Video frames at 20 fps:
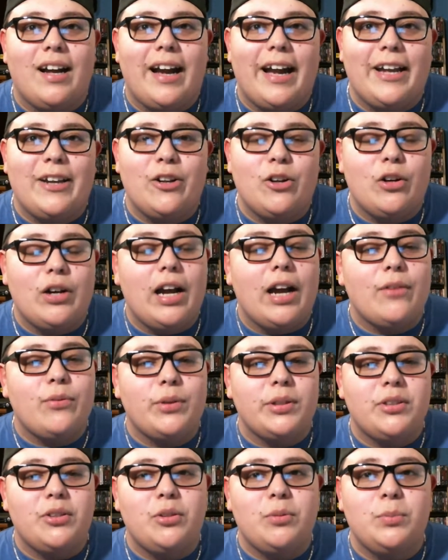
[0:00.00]
I know. Halfway
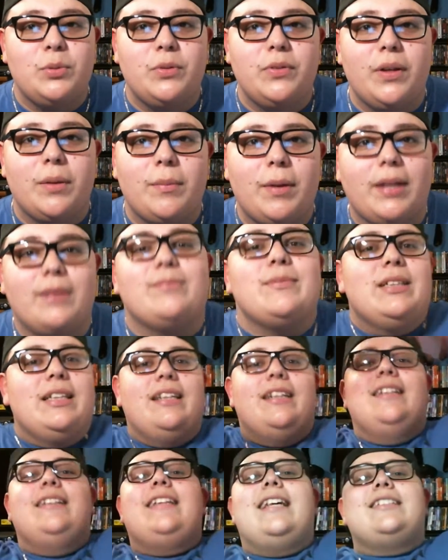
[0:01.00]
through the movie, I'm like,
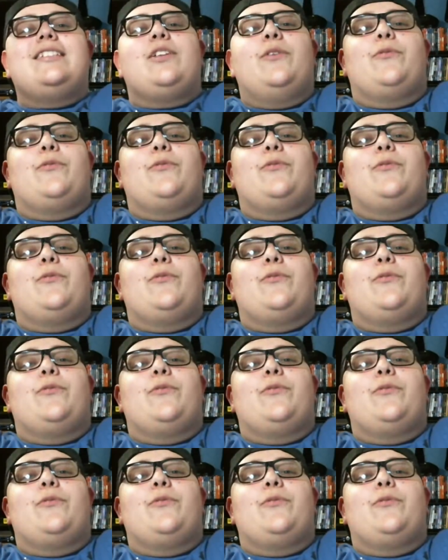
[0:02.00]
that's the